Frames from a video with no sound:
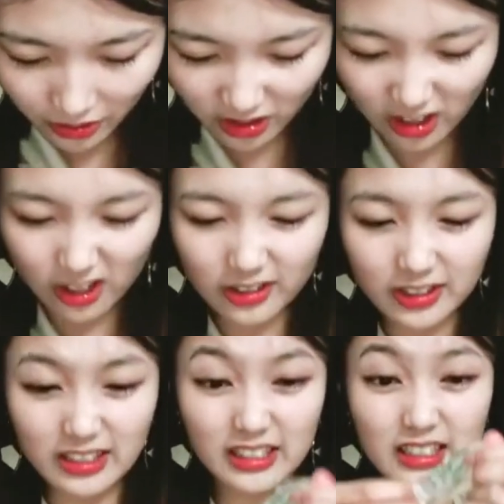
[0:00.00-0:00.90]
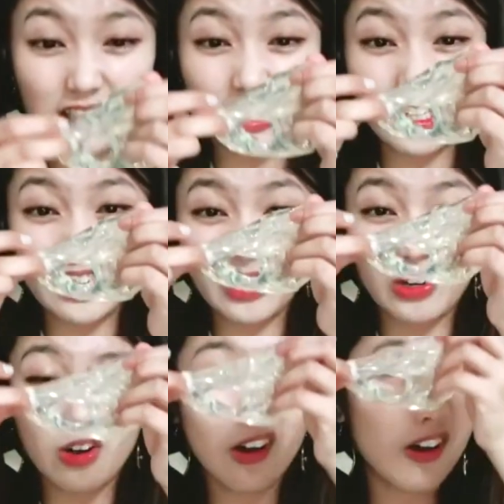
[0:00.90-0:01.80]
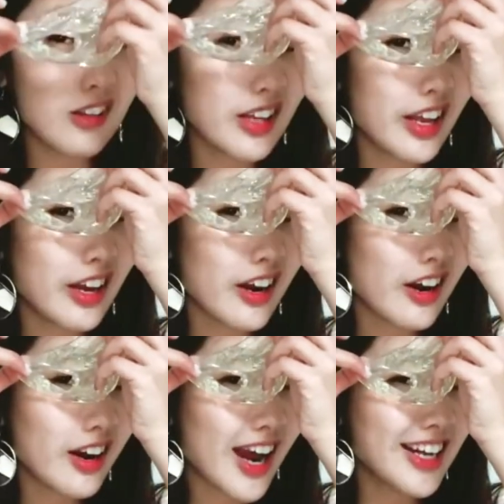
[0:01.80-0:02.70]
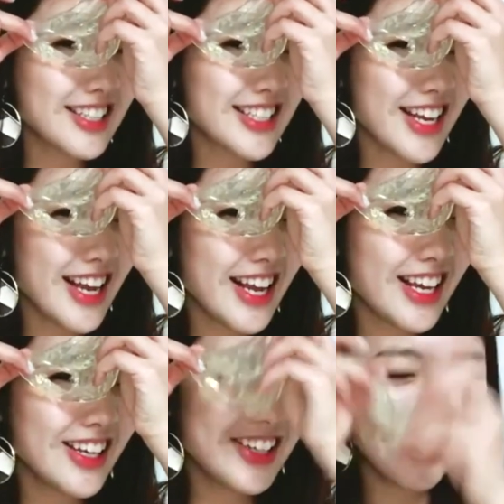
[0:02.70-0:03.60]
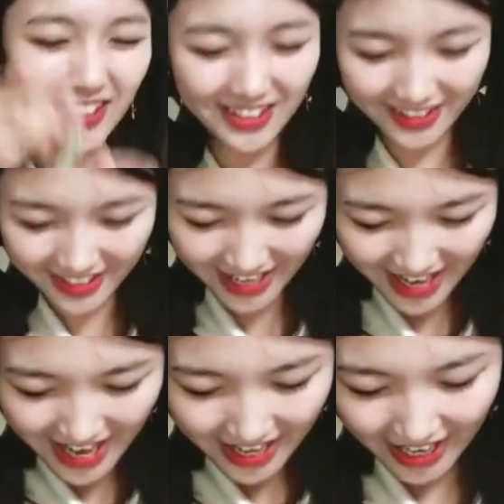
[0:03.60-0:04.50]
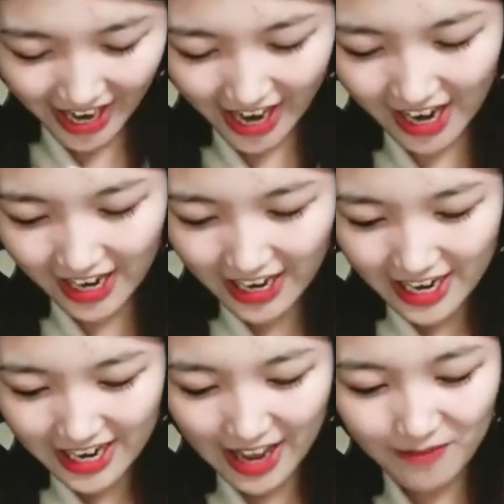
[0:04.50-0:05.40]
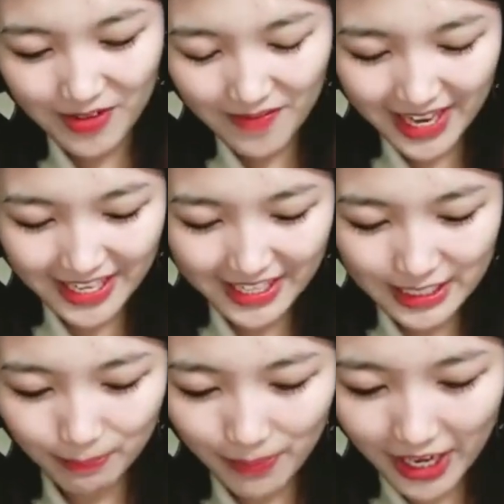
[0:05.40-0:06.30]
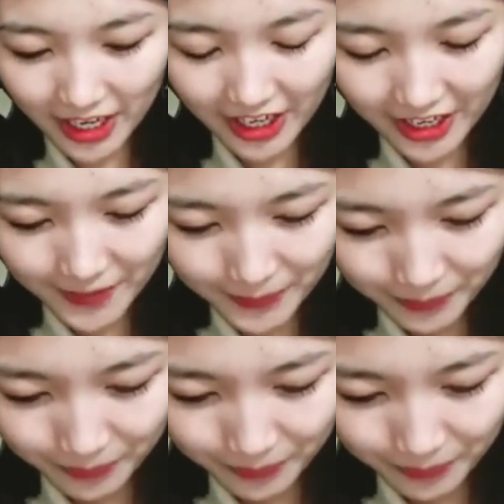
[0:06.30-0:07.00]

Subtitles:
Oh, I got a hole here. I see you. Okay, let me make this bigger.